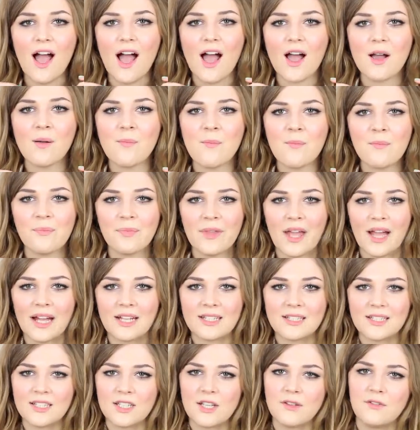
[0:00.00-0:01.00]
And
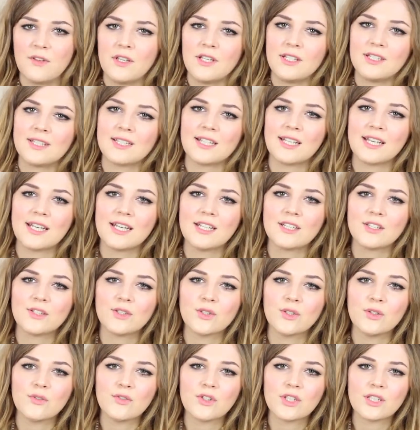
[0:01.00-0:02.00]
I don't know if you can see, it's
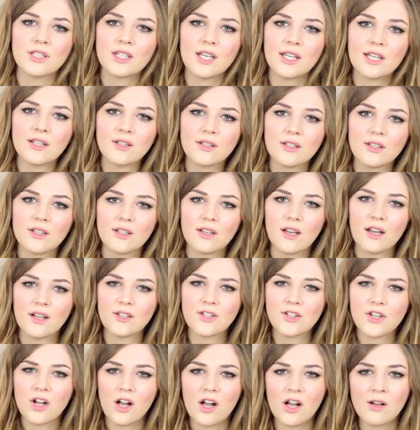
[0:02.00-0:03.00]
sort of just like
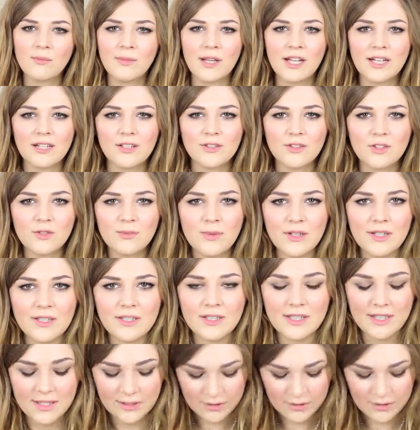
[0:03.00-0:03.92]
a charm necklace almost.